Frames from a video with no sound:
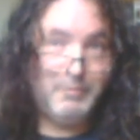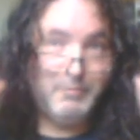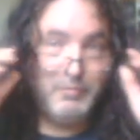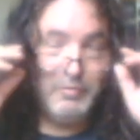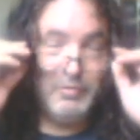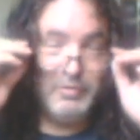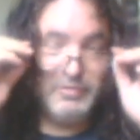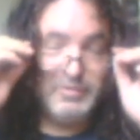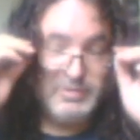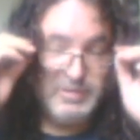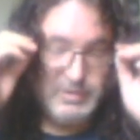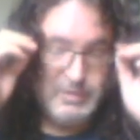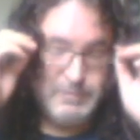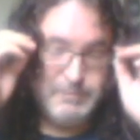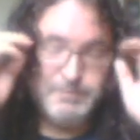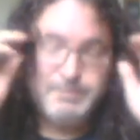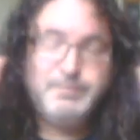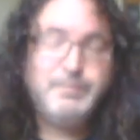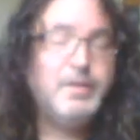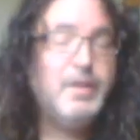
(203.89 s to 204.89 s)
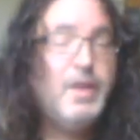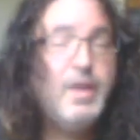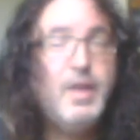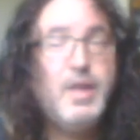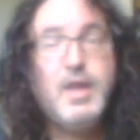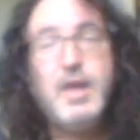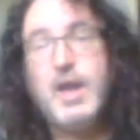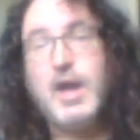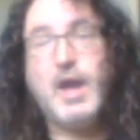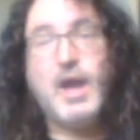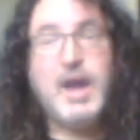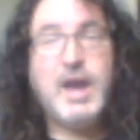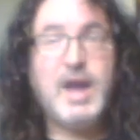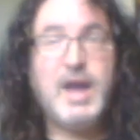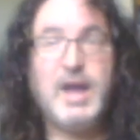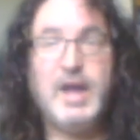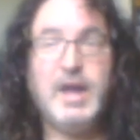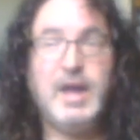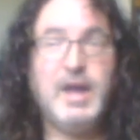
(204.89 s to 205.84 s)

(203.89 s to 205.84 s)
So uh,